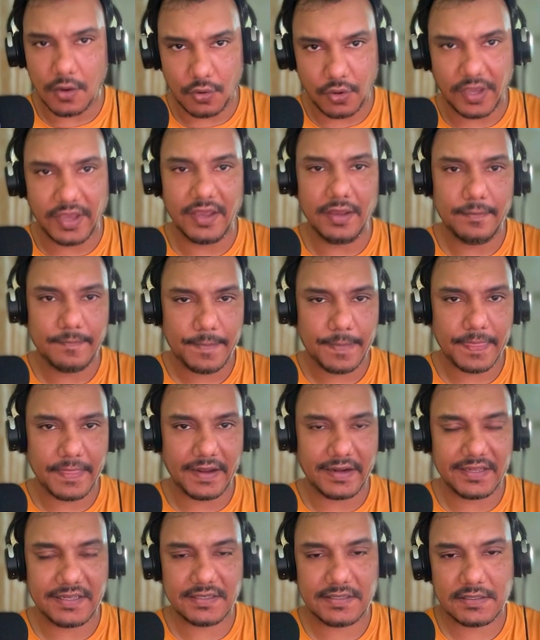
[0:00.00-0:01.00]
Okay.
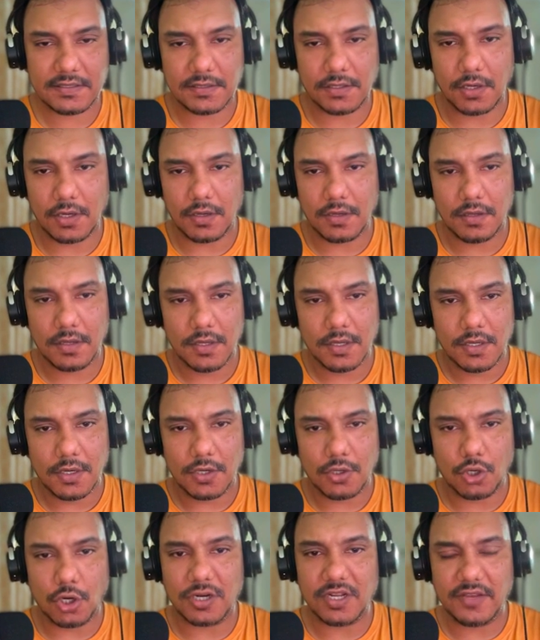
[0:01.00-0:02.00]
It is
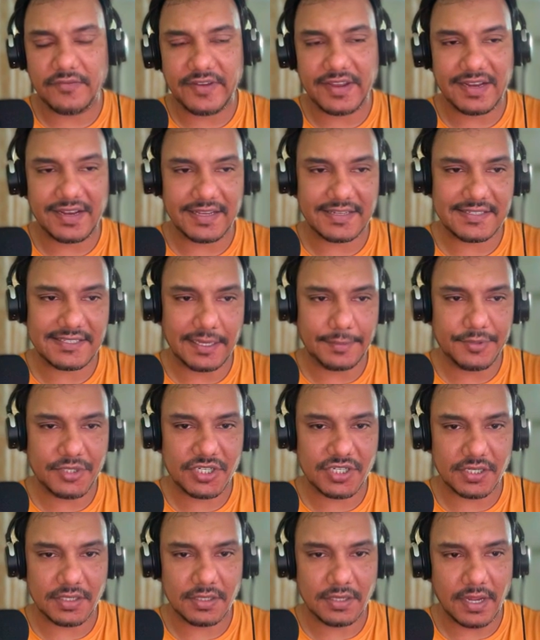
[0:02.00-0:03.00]
not giving an
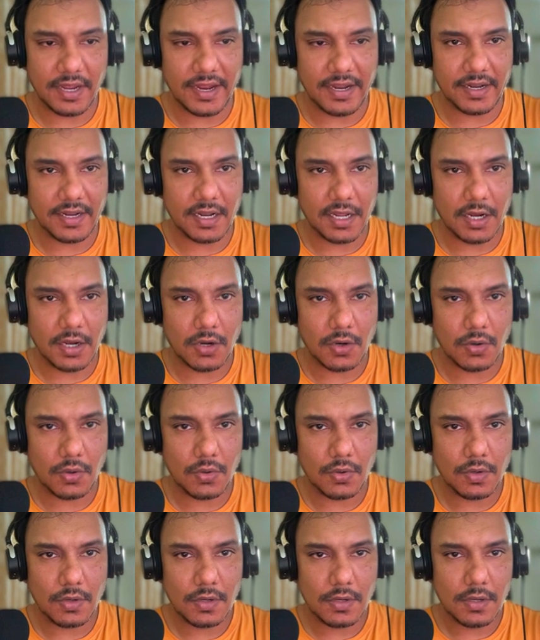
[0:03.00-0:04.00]
exception. And
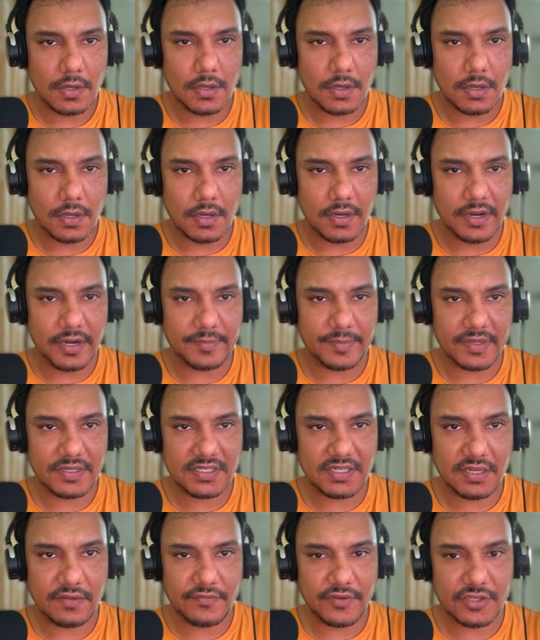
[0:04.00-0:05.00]
now let me
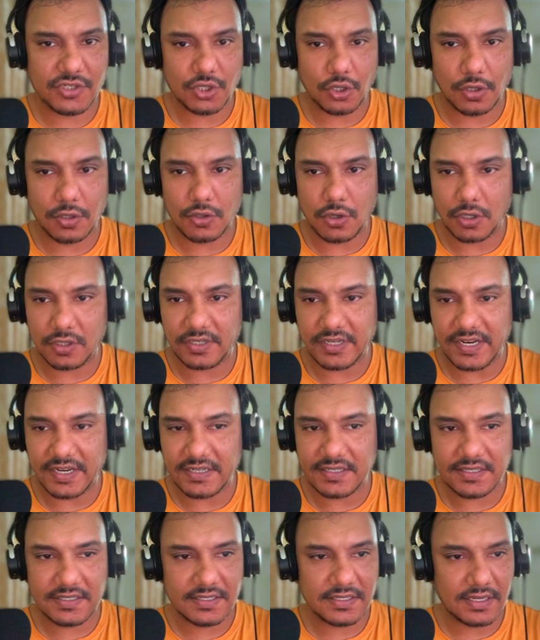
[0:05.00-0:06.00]
see which all
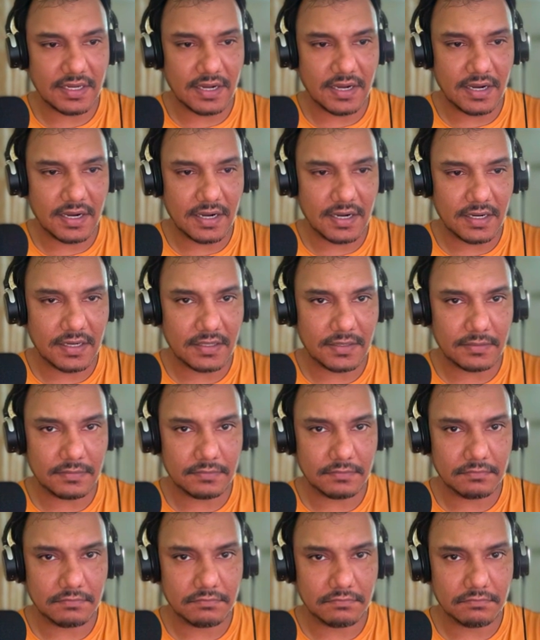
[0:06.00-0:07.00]
contacts are
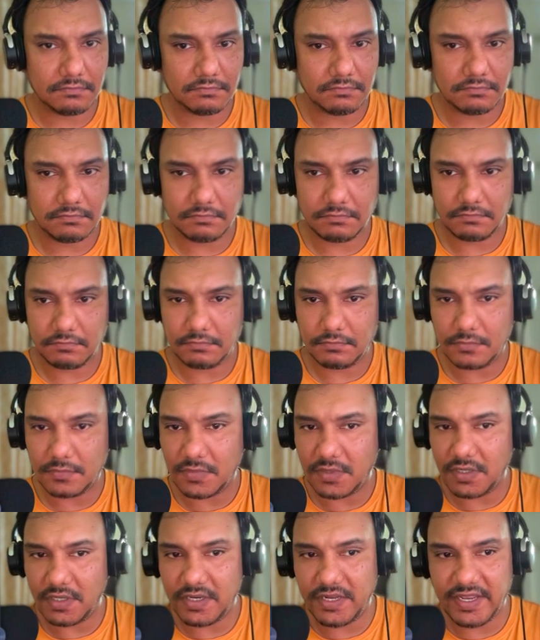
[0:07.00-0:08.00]

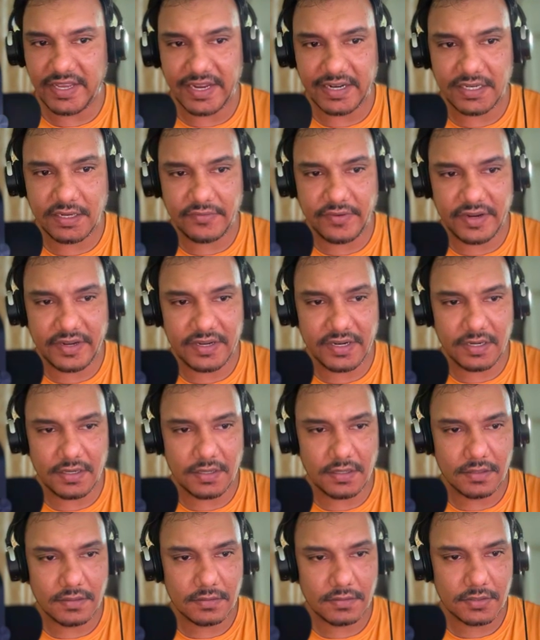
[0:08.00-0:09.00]

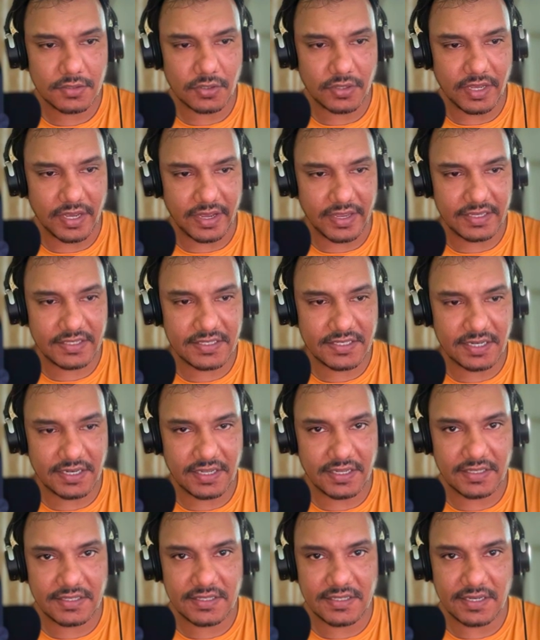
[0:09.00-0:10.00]
deactivated. So yeah,
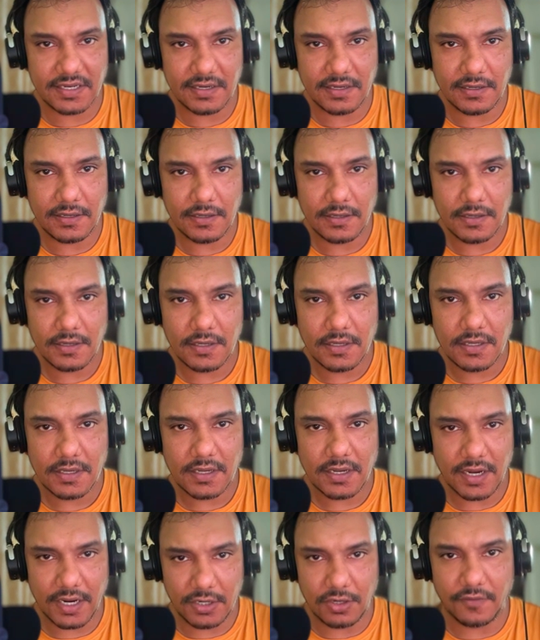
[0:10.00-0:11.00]
Estella is still
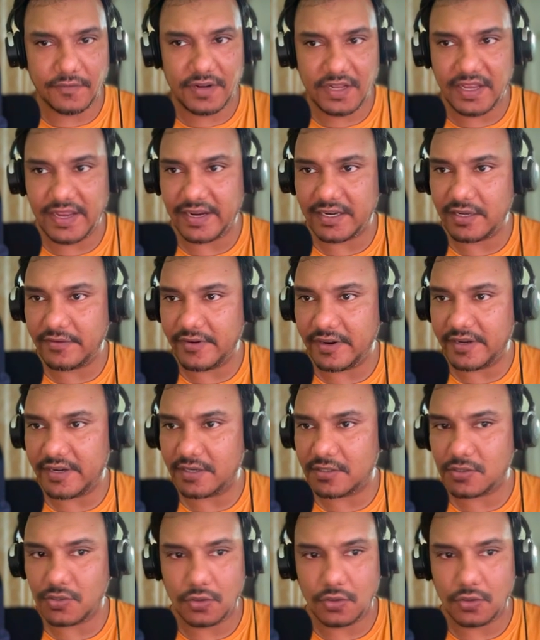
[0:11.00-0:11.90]
kind of deactivated.